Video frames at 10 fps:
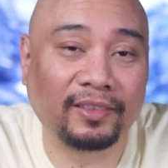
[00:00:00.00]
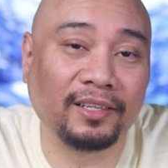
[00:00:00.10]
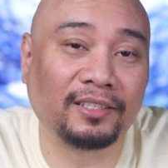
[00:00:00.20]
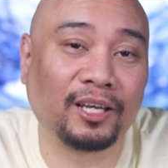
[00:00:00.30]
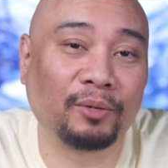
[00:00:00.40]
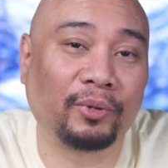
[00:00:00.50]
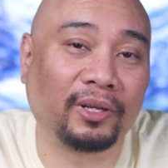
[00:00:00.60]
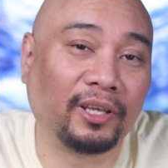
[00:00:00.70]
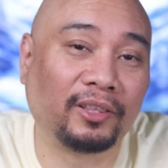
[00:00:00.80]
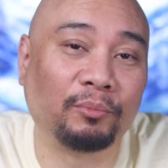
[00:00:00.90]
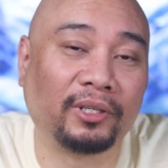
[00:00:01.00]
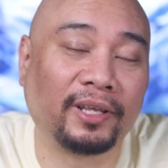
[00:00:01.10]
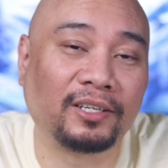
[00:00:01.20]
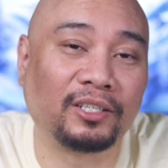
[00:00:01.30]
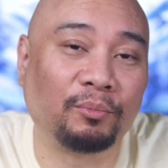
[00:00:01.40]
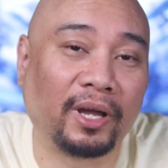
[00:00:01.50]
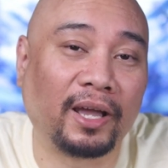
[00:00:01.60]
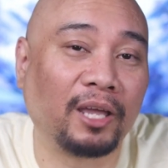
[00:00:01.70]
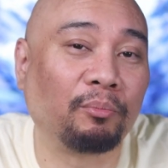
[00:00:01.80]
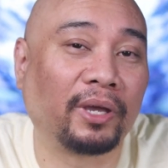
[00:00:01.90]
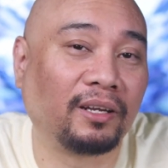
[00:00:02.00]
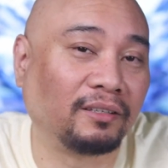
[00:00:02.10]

these up and get them attached to my iPad,